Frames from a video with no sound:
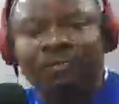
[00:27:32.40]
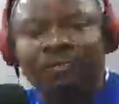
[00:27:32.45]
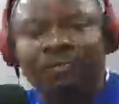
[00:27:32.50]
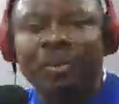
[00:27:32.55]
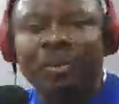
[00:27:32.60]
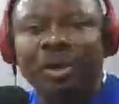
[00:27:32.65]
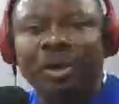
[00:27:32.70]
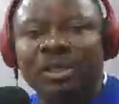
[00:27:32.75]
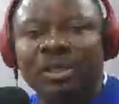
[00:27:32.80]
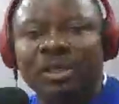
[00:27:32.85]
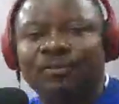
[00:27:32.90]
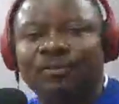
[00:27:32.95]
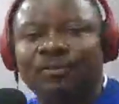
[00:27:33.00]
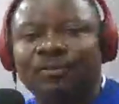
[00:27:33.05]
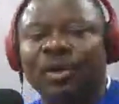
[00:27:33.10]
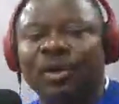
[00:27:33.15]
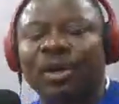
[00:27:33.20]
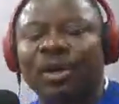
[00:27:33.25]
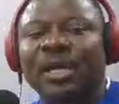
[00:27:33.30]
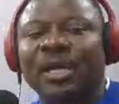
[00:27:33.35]
football is
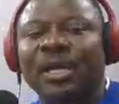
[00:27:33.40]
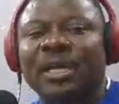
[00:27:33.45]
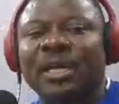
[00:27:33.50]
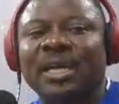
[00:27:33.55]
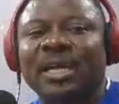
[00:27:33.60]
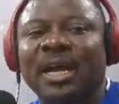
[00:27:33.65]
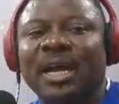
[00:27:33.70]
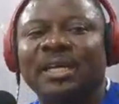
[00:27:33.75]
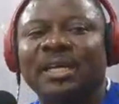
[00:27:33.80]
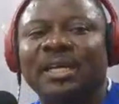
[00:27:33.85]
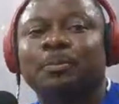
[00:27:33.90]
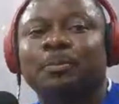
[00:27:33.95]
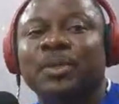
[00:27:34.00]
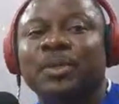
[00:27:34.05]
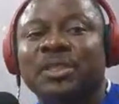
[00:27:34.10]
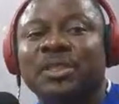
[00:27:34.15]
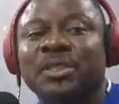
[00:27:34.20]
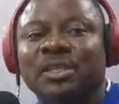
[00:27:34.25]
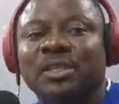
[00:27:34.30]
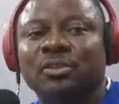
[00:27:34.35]
football. Anyhow, it's
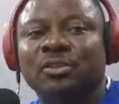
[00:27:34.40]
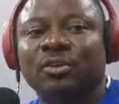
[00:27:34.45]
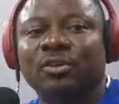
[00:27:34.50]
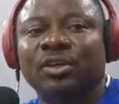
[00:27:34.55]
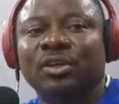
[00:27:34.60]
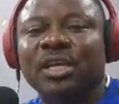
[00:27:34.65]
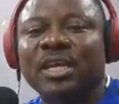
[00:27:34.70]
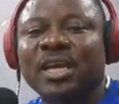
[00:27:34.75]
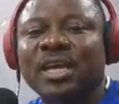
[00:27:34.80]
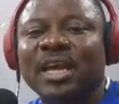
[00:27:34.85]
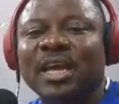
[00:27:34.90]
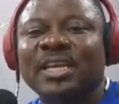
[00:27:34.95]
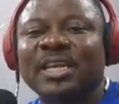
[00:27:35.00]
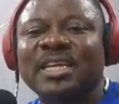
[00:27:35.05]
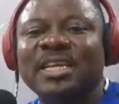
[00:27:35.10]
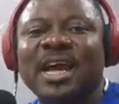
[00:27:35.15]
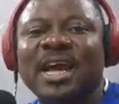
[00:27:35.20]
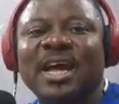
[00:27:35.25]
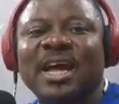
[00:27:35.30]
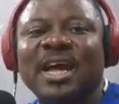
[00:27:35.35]
business, sorry.
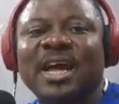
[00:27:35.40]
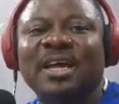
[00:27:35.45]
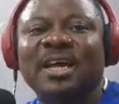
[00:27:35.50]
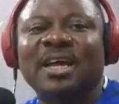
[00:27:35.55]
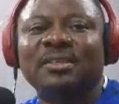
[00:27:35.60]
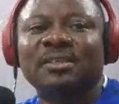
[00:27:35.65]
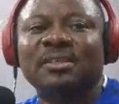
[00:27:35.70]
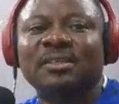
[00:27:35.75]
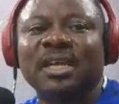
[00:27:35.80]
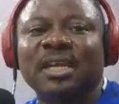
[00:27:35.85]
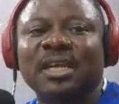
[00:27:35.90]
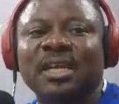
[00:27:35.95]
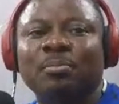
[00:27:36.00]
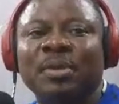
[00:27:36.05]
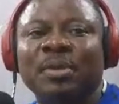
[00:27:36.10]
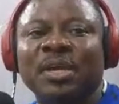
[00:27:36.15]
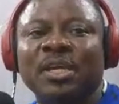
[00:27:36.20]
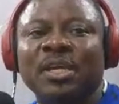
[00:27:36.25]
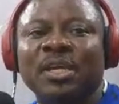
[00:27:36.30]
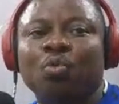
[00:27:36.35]
Anyhow that
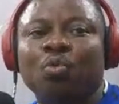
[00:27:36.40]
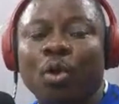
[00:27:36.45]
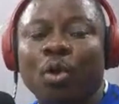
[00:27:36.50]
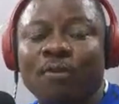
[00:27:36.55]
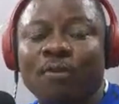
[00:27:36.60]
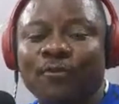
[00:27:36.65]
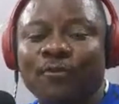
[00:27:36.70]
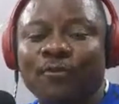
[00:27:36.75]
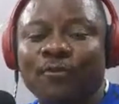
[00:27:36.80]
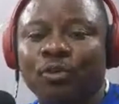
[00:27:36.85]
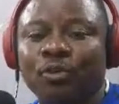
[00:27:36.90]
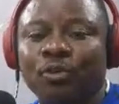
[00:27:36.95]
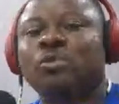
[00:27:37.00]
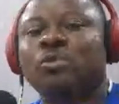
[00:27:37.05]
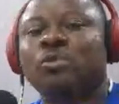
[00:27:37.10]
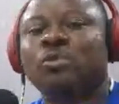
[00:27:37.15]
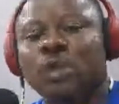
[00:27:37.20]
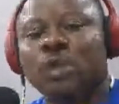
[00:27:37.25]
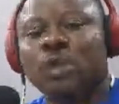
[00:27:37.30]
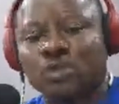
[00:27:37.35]
you make it work for
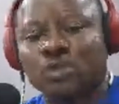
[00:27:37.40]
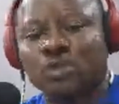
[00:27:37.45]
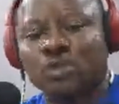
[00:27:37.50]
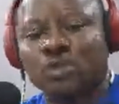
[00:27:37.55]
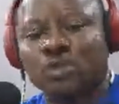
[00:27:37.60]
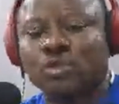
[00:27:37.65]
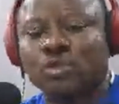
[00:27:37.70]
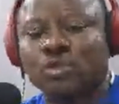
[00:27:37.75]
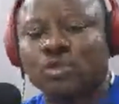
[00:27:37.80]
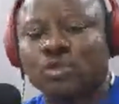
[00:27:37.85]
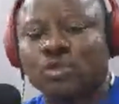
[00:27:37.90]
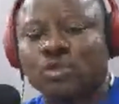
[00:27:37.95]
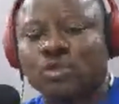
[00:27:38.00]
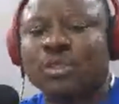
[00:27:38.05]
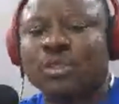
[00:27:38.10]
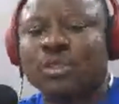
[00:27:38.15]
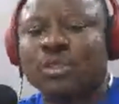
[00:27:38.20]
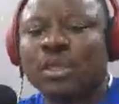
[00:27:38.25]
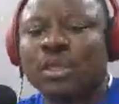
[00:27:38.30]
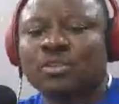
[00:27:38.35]
you, you should keep
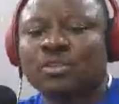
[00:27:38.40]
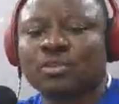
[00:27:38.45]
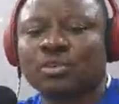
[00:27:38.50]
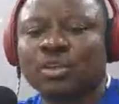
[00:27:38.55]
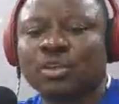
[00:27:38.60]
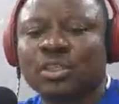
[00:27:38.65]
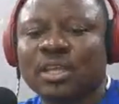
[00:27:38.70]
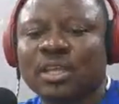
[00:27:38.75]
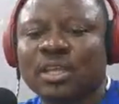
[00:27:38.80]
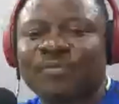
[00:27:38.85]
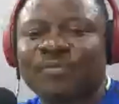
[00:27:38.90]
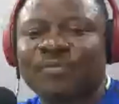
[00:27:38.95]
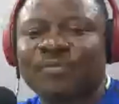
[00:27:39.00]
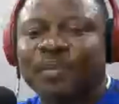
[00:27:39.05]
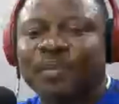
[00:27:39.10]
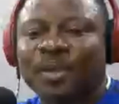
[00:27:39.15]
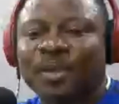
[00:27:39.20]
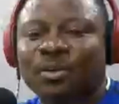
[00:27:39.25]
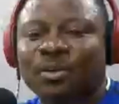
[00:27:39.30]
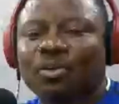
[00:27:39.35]
it to yourself
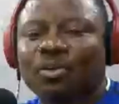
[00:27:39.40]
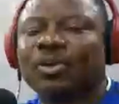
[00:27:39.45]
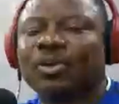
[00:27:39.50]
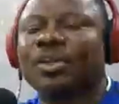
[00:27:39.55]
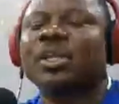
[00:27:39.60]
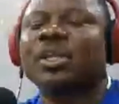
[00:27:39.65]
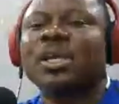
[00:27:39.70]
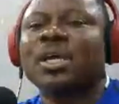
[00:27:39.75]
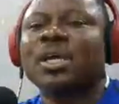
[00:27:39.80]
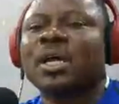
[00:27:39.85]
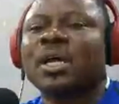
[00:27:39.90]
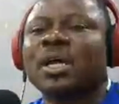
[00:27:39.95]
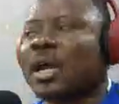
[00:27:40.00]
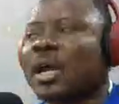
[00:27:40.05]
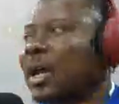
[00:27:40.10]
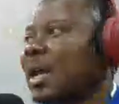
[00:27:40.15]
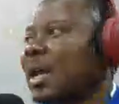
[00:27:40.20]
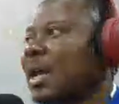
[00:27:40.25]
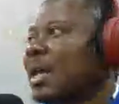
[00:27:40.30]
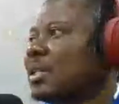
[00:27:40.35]
and keep it going.
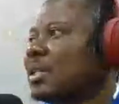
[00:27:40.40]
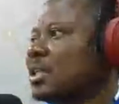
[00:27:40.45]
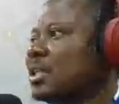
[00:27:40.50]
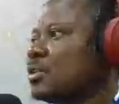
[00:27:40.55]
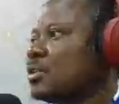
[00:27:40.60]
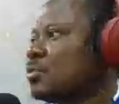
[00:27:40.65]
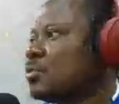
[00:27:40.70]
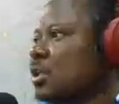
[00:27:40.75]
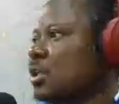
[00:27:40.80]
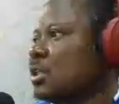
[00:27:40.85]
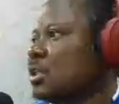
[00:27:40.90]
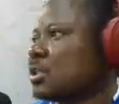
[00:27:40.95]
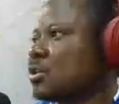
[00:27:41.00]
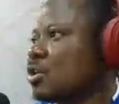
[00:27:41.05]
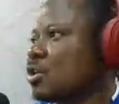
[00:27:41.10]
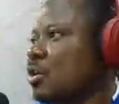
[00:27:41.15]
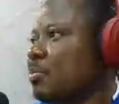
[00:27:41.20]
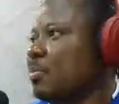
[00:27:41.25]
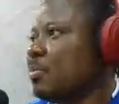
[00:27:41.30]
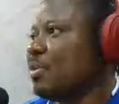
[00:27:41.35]
This one
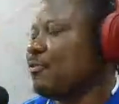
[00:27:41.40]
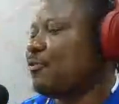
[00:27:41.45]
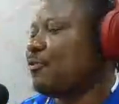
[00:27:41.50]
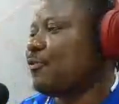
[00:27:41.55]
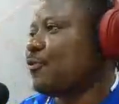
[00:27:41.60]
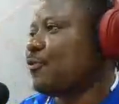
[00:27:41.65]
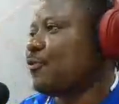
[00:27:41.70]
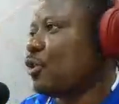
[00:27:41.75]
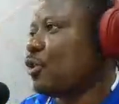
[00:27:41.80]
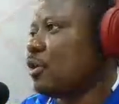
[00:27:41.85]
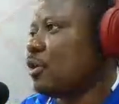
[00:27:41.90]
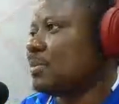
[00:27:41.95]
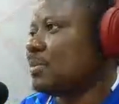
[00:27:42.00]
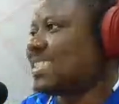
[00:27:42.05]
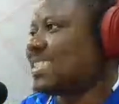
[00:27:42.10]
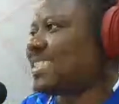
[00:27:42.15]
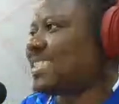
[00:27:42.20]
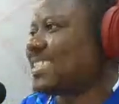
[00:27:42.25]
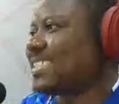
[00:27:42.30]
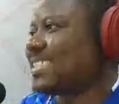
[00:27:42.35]
is coming
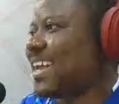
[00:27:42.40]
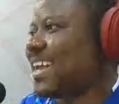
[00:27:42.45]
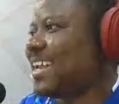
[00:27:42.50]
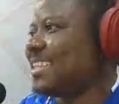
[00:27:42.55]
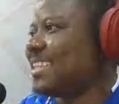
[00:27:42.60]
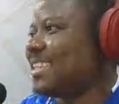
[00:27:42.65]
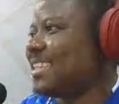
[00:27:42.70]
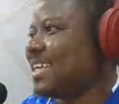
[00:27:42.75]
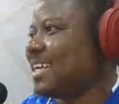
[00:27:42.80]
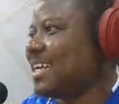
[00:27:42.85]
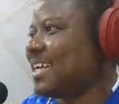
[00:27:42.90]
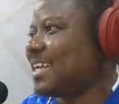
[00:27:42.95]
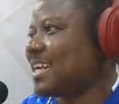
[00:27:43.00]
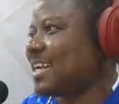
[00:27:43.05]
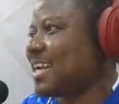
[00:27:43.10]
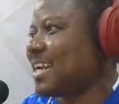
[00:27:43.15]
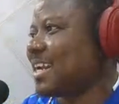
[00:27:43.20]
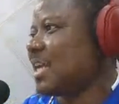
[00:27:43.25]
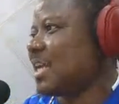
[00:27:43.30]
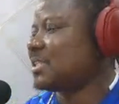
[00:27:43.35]
from
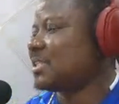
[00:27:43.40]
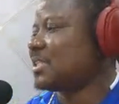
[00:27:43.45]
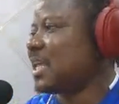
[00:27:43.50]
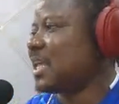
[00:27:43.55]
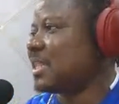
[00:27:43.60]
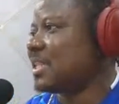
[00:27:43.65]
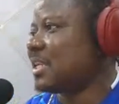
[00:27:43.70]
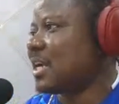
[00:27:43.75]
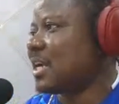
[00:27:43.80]
Sandra